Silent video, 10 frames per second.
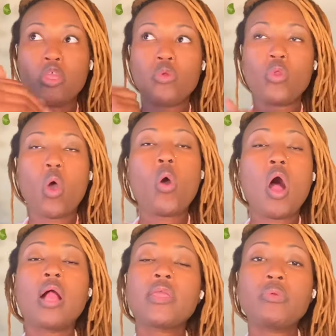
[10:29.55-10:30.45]
You know
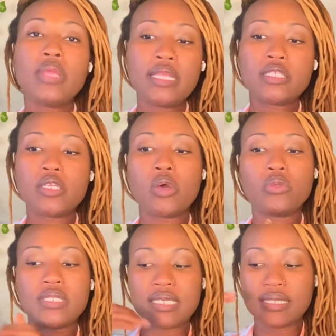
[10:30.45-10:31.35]
all you need to
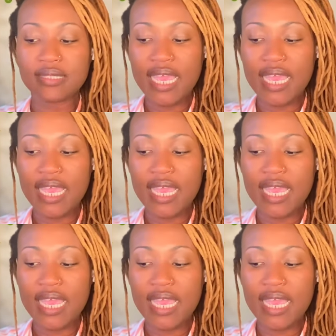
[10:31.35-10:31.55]
know to